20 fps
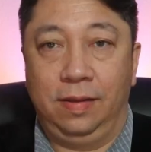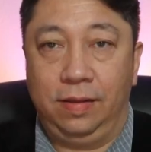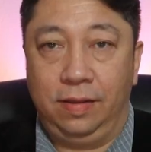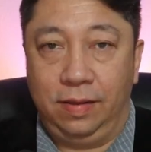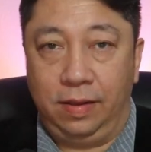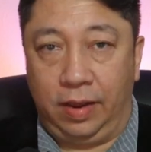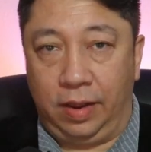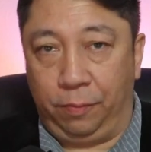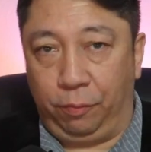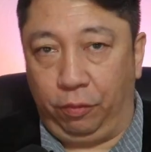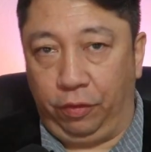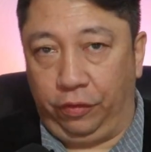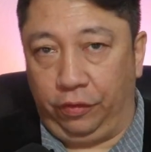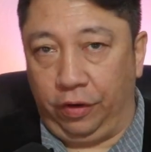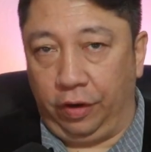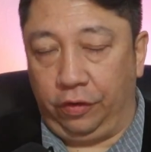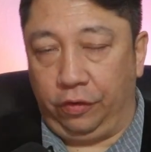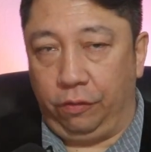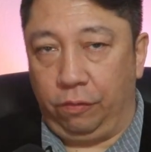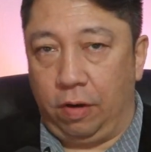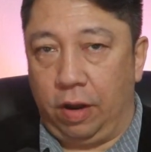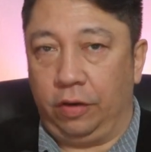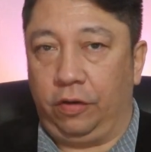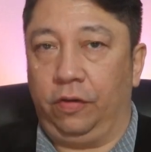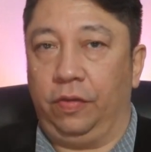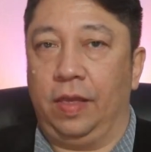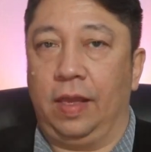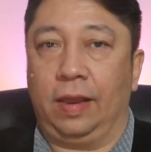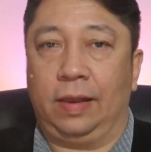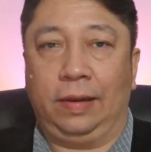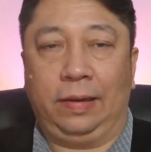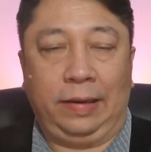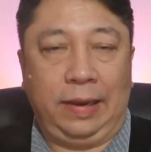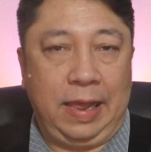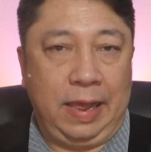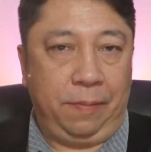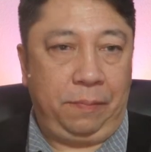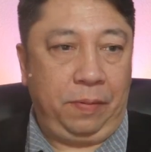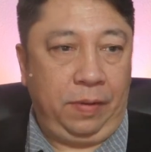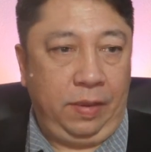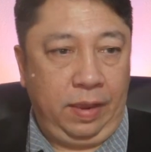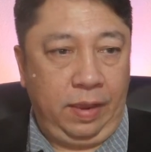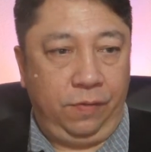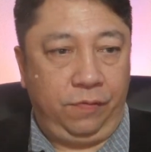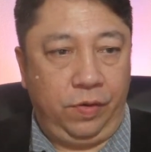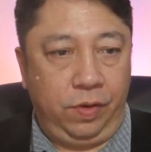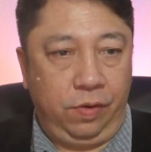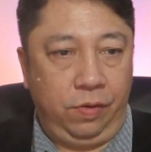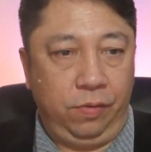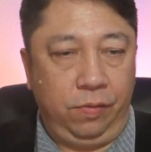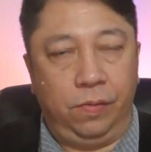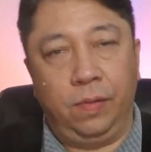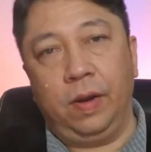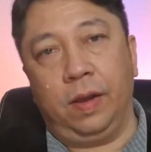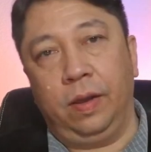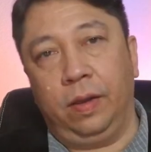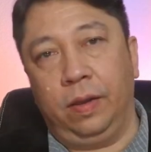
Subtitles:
I appreciate you watching that clip. If you